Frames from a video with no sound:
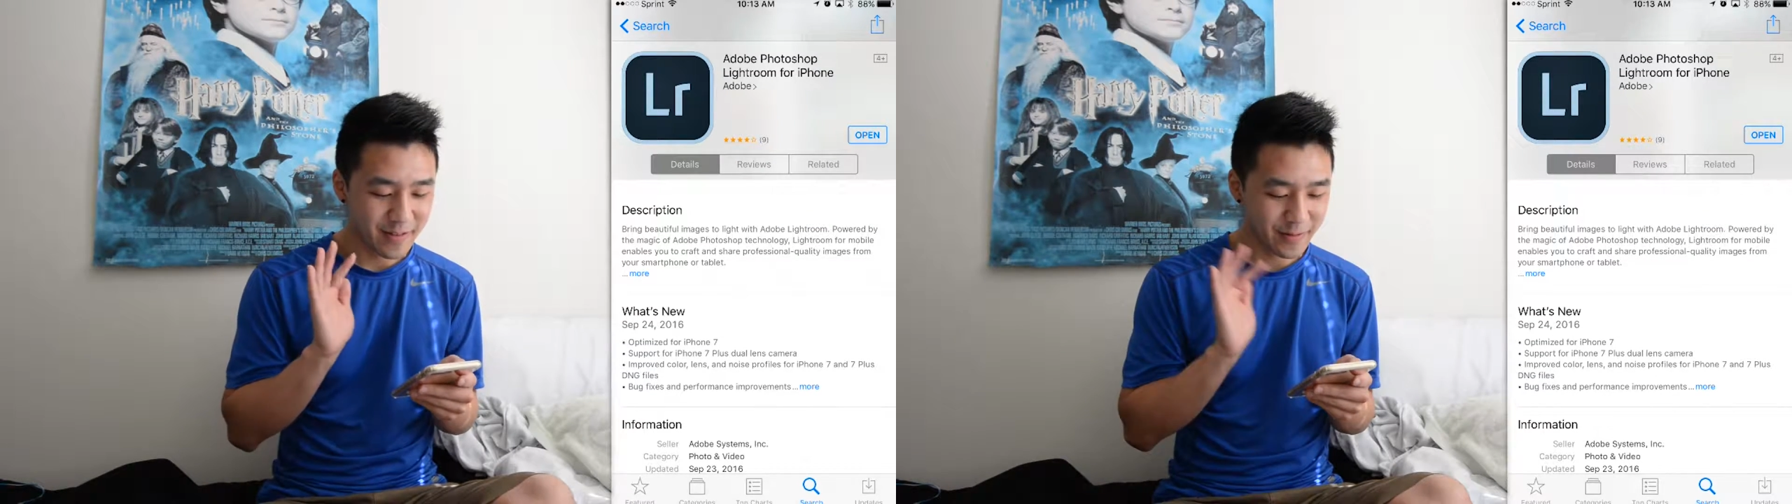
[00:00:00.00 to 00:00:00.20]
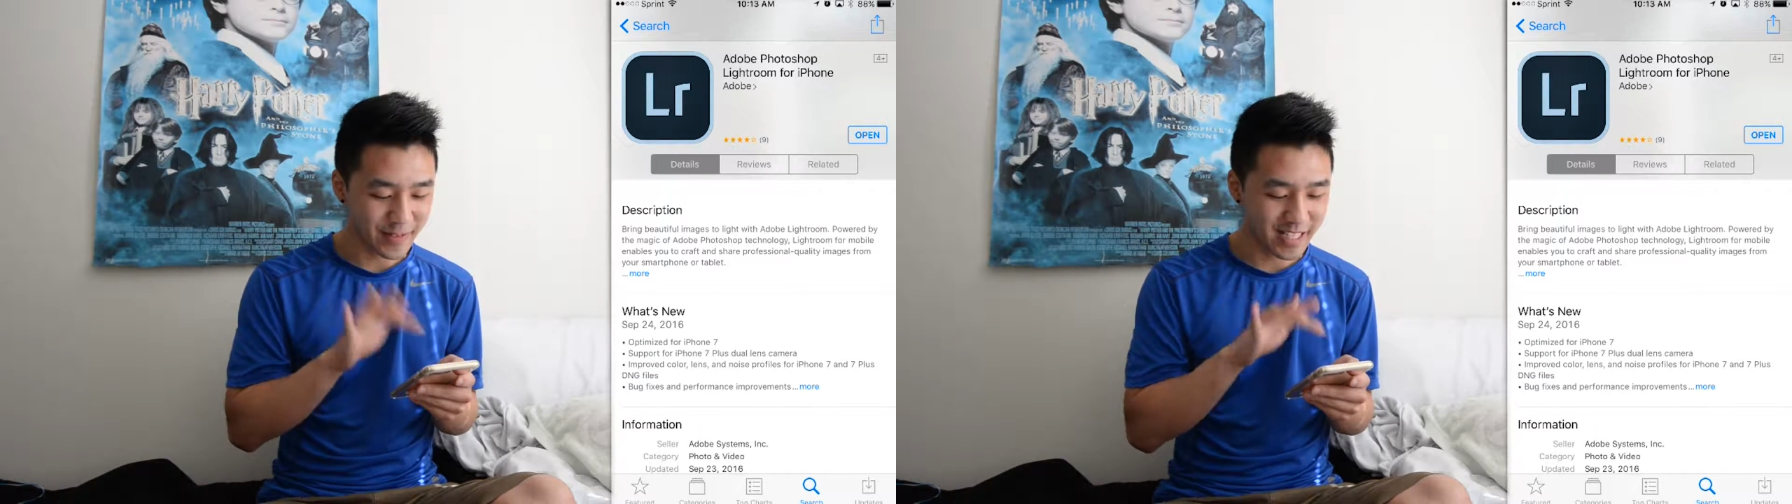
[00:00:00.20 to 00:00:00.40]

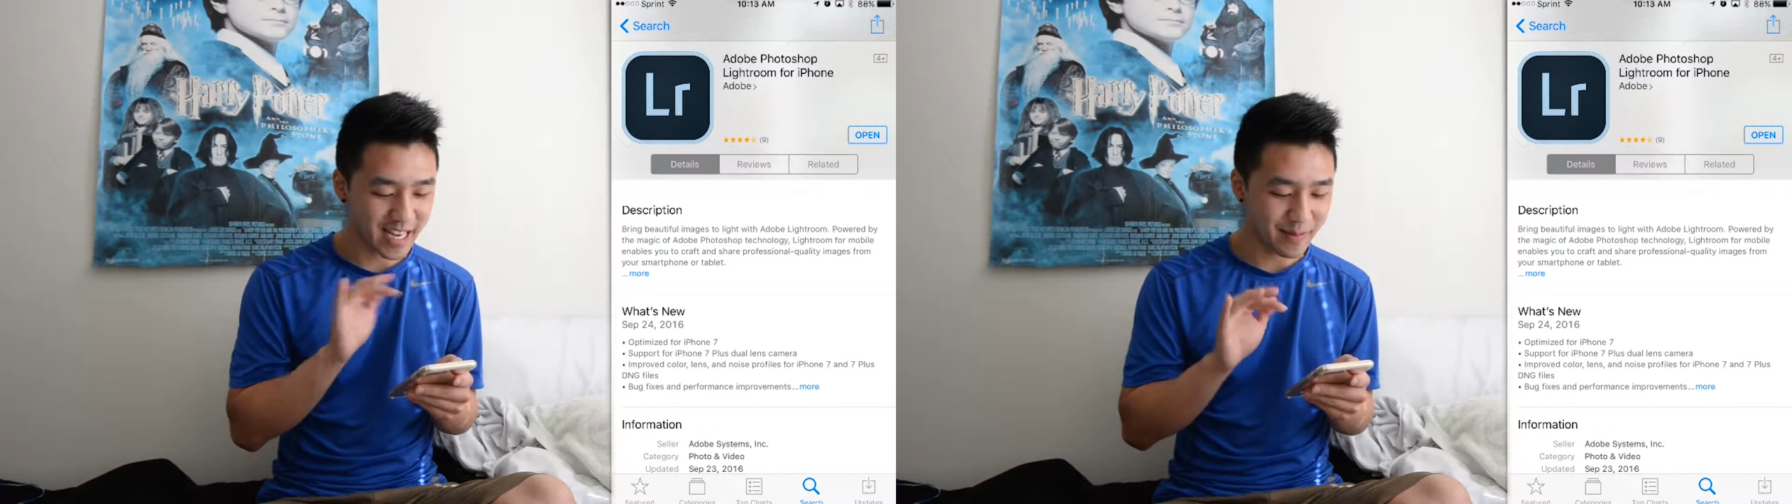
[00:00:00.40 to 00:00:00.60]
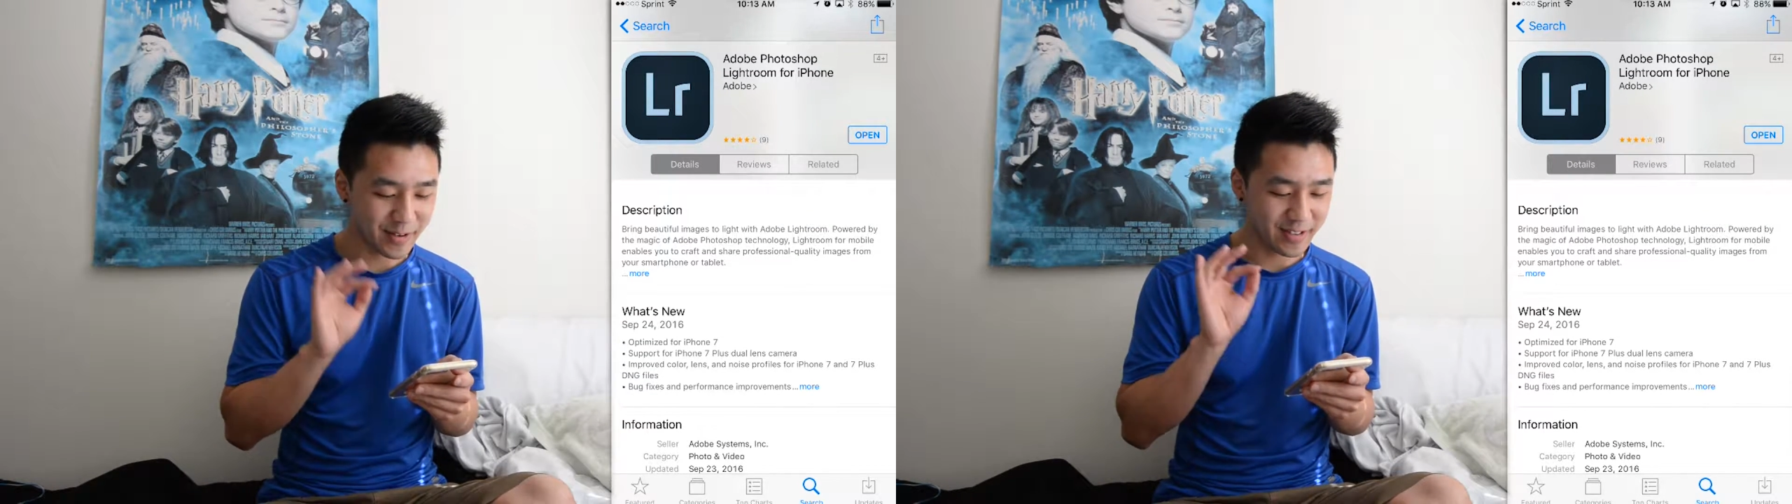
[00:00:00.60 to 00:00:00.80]
for
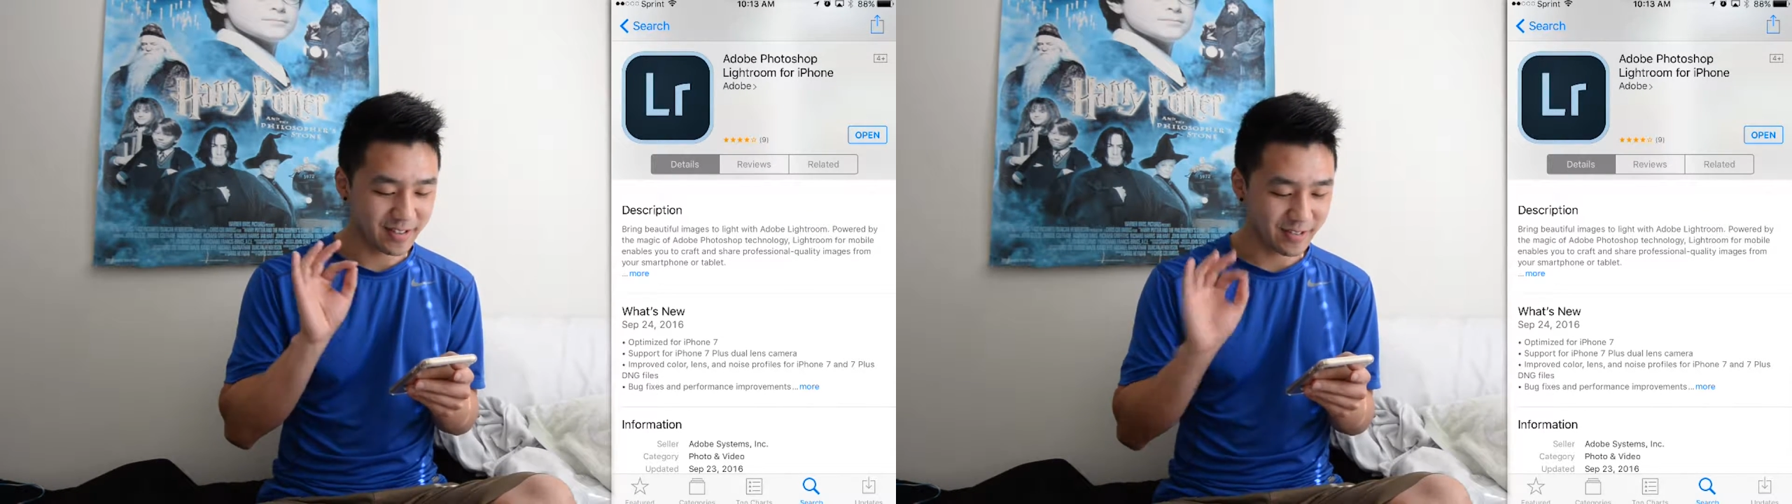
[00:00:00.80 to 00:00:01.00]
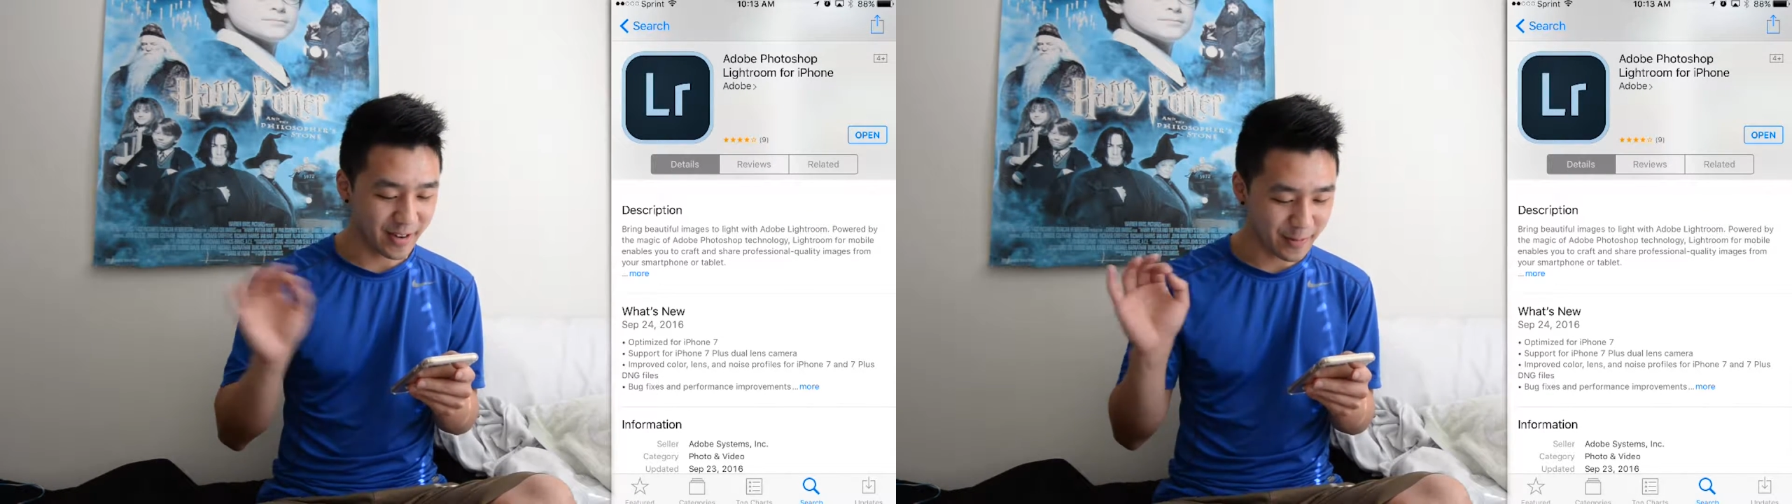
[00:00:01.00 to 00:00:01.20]
September
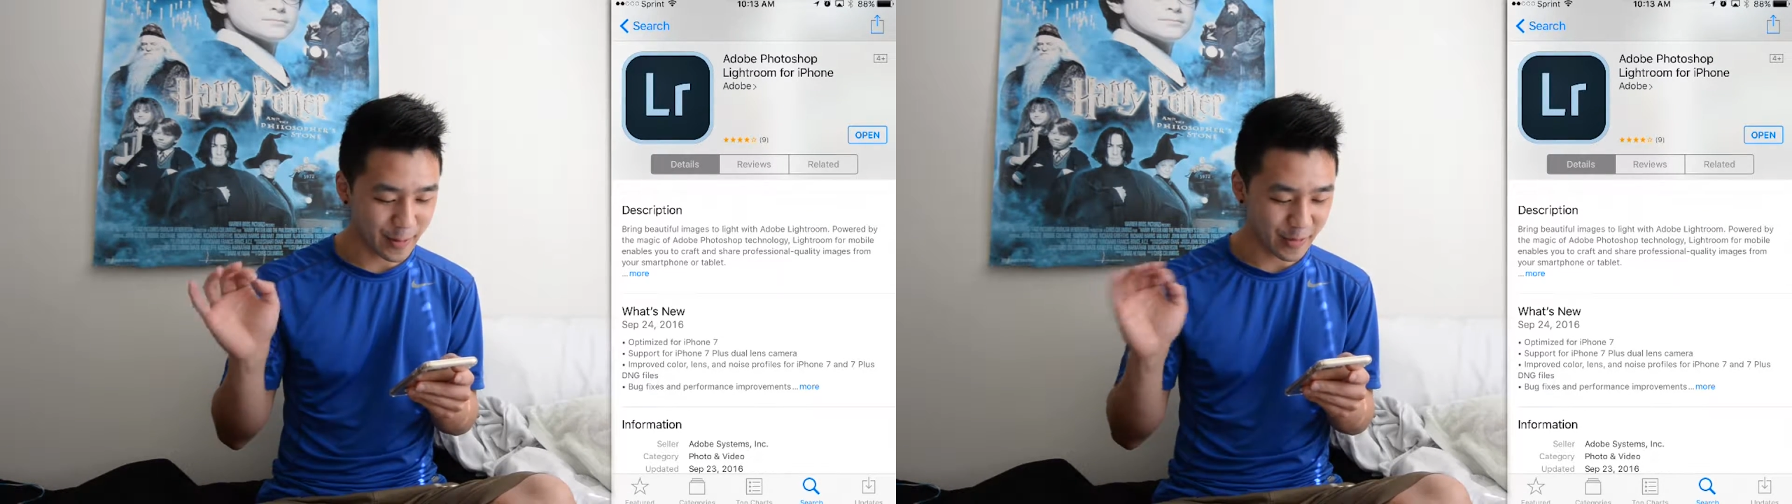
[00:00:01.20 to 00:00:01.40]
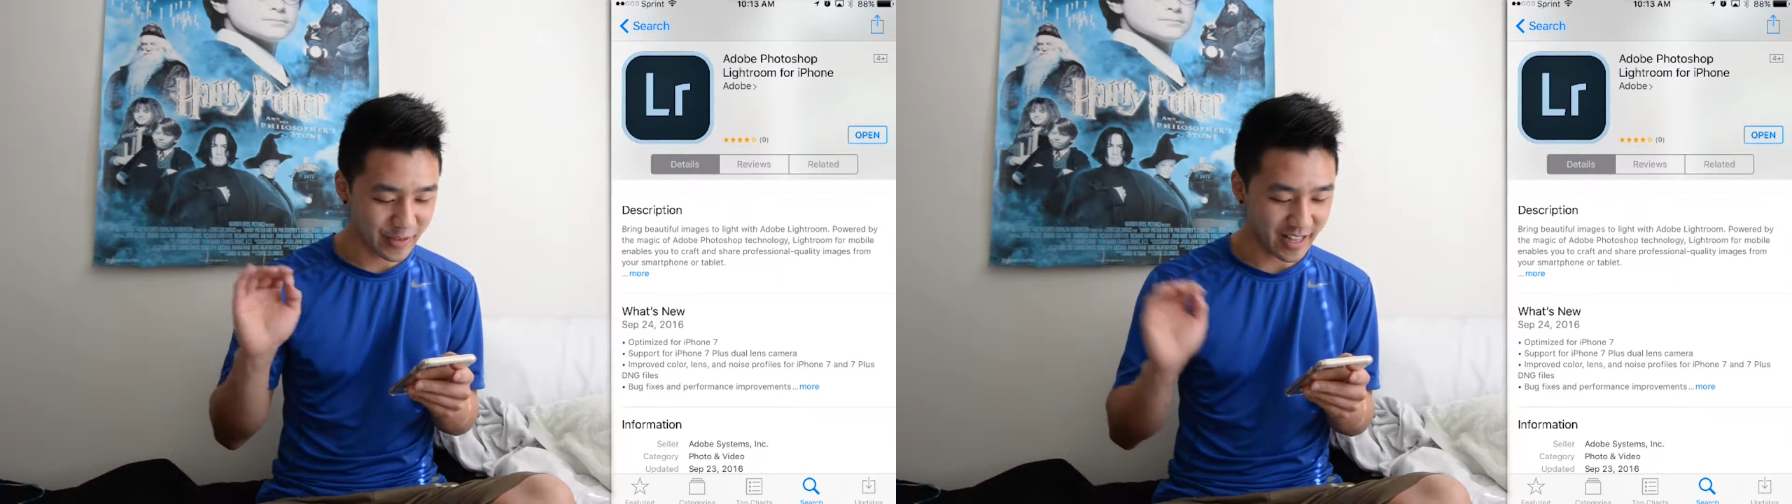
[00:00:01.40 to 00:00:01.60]

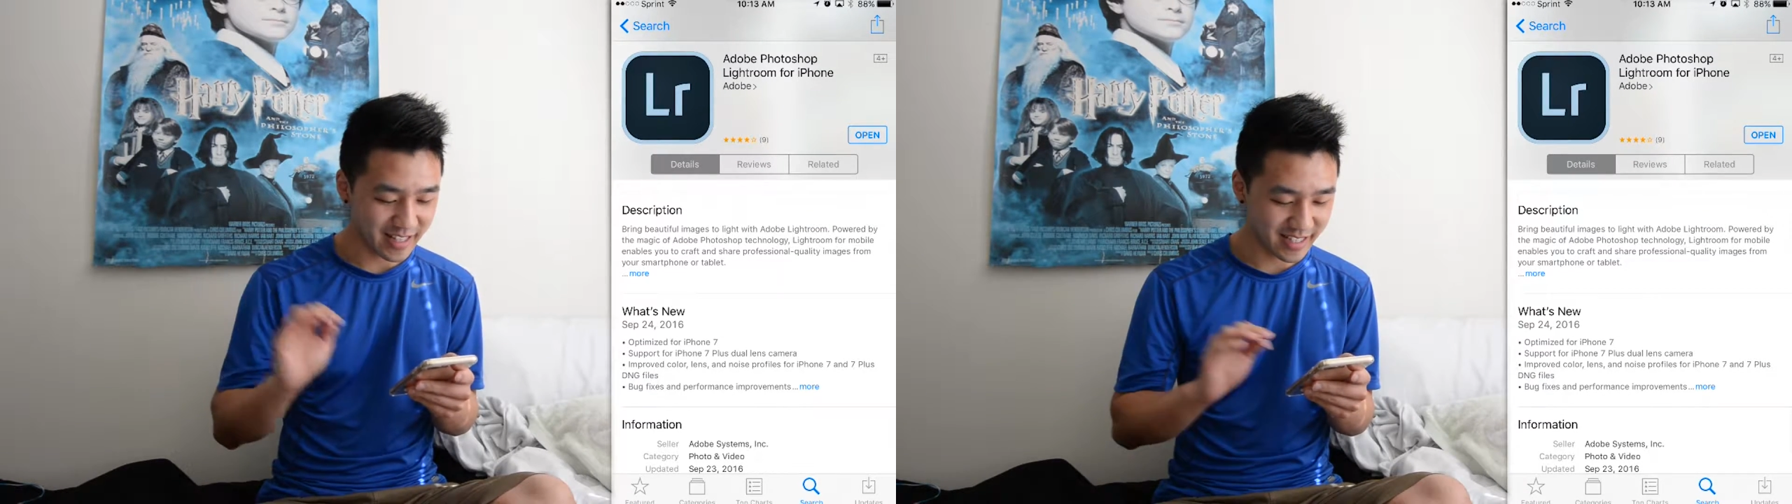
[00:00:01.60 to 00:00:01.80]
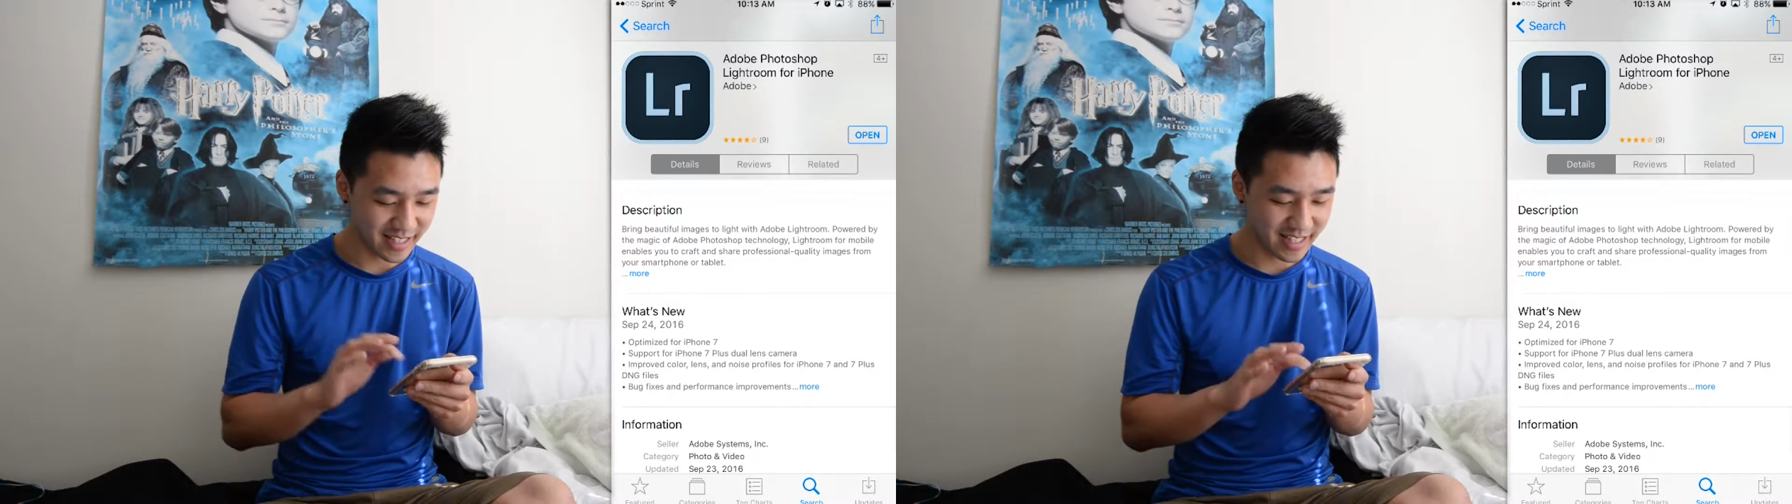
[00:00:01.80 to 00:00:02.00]
24th,
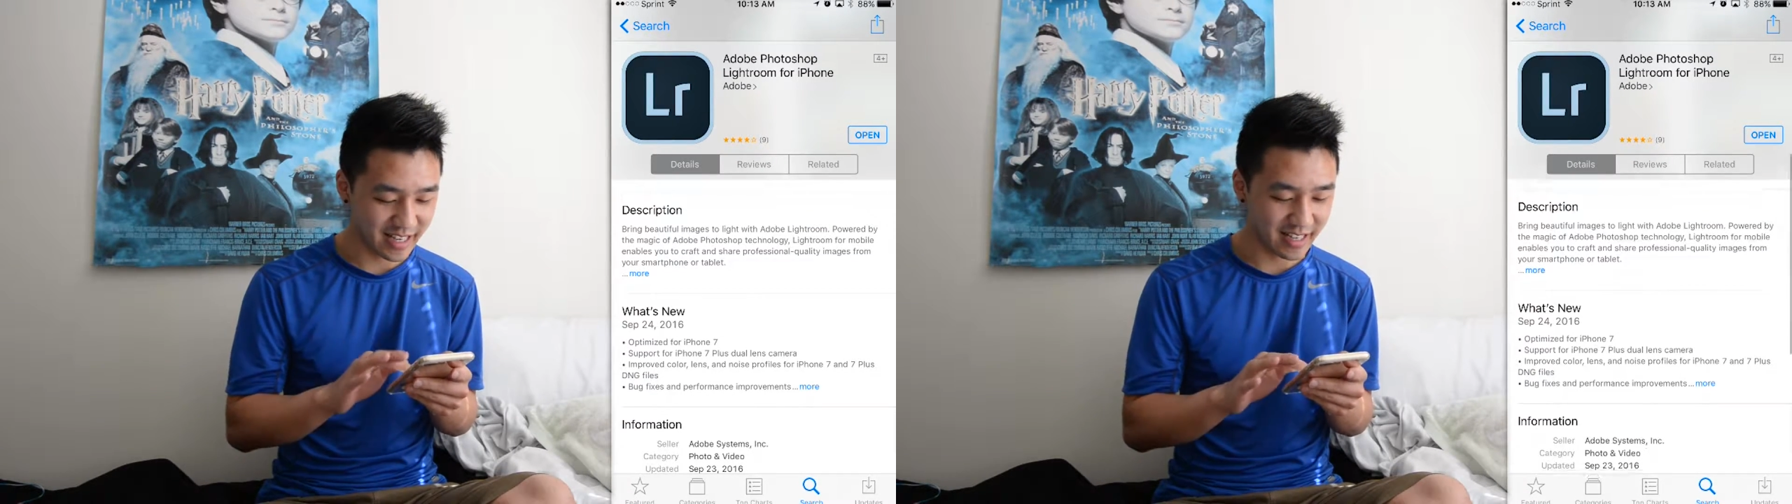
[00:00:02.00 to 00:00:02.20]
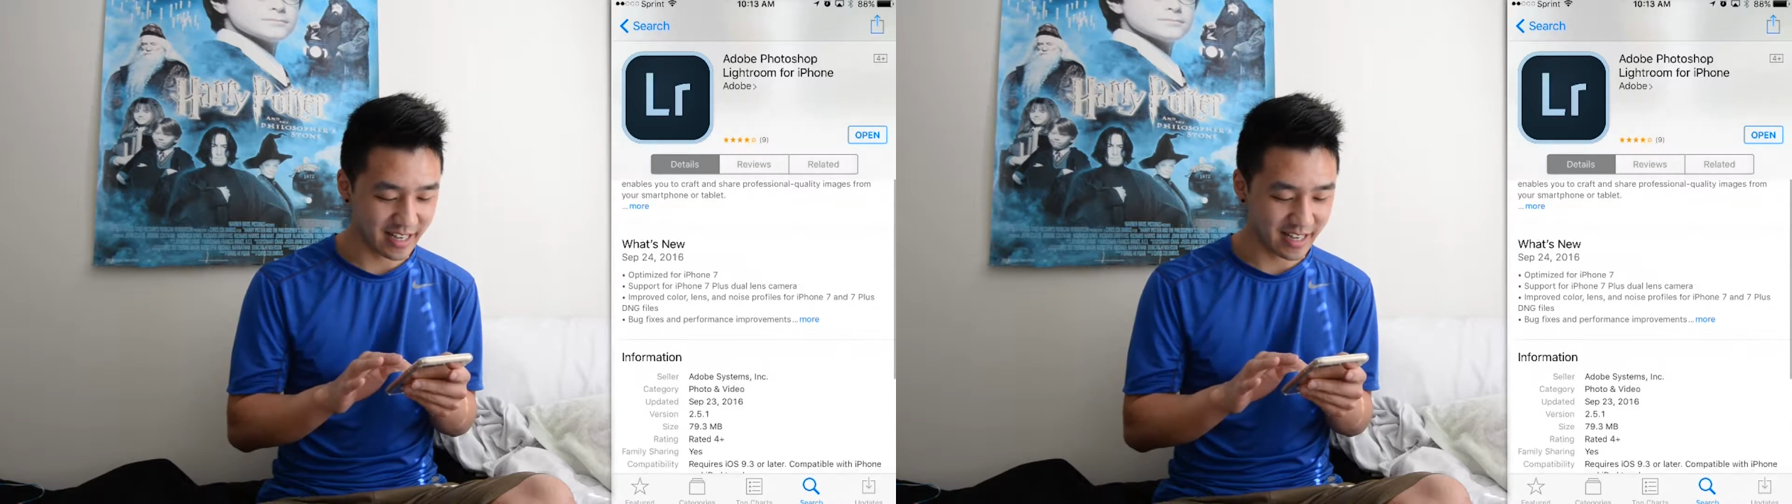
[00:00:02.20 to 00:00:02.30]
2016,